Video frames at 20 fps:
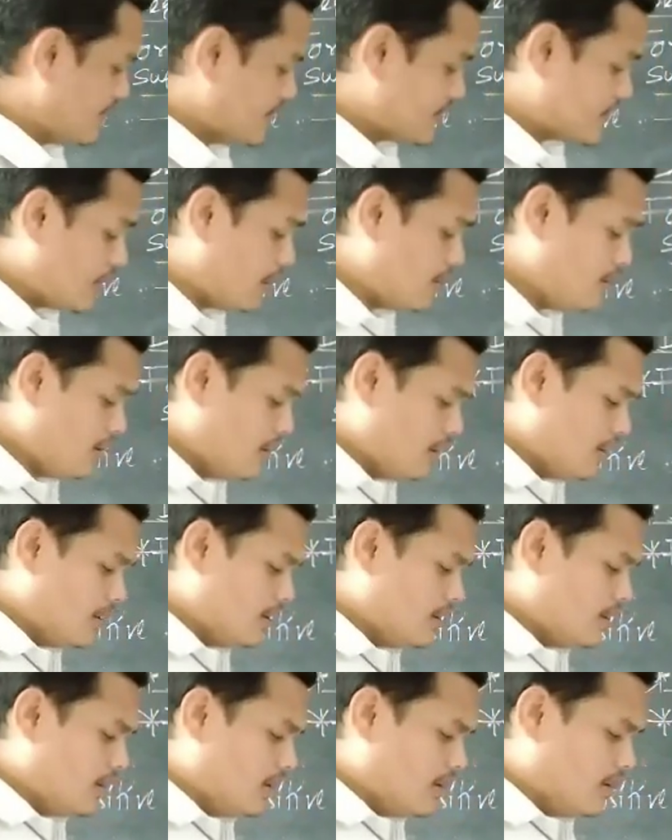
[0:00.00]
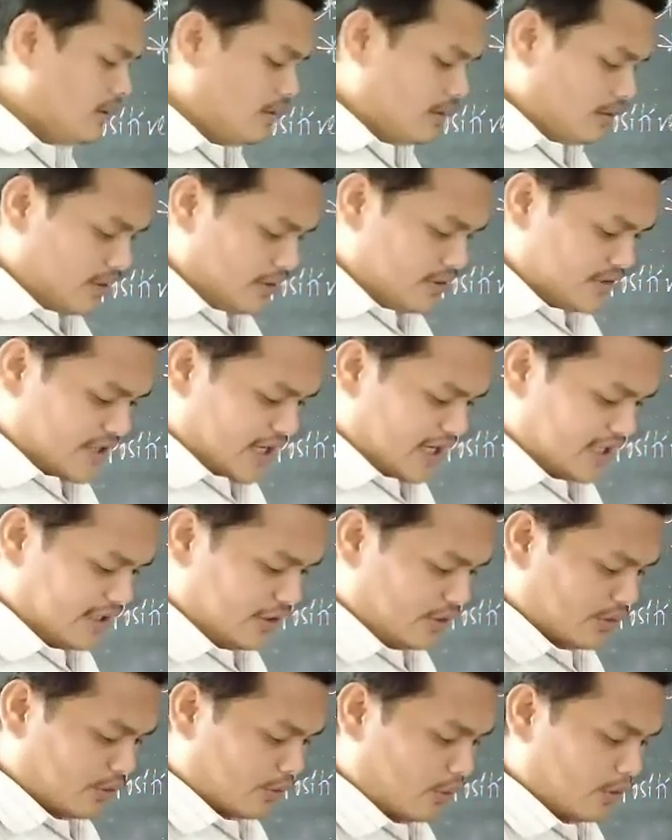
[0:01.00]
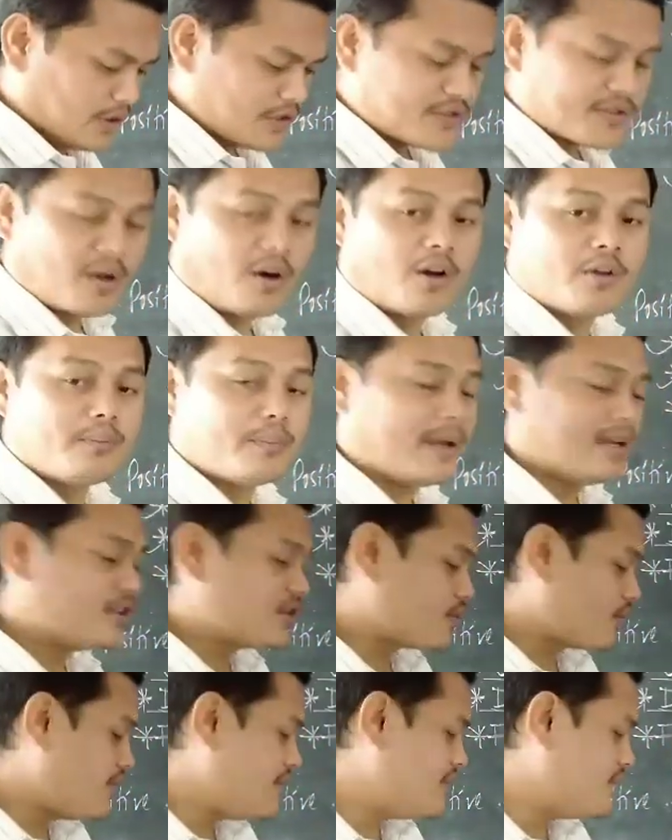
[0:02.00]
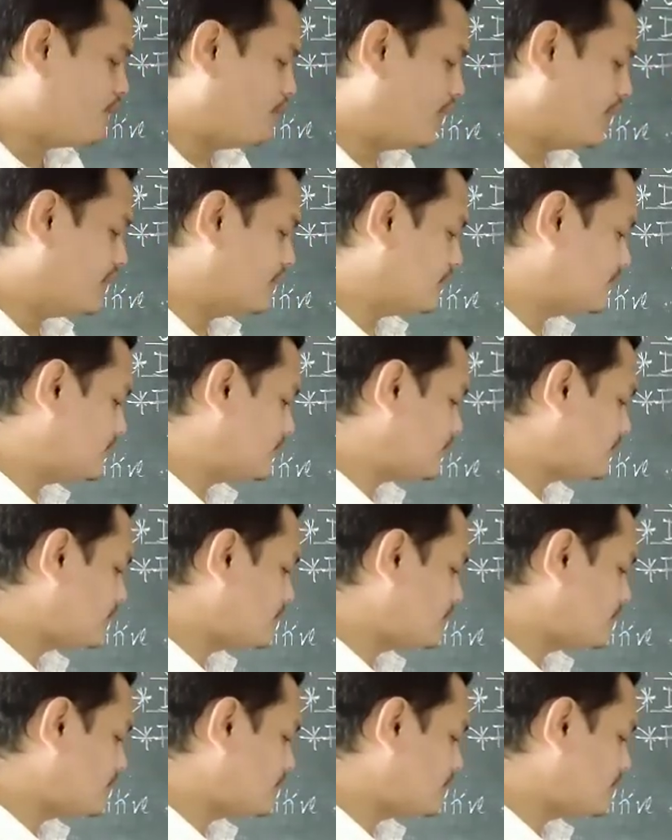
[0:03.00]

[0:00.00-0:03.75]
So check your rules on page 21.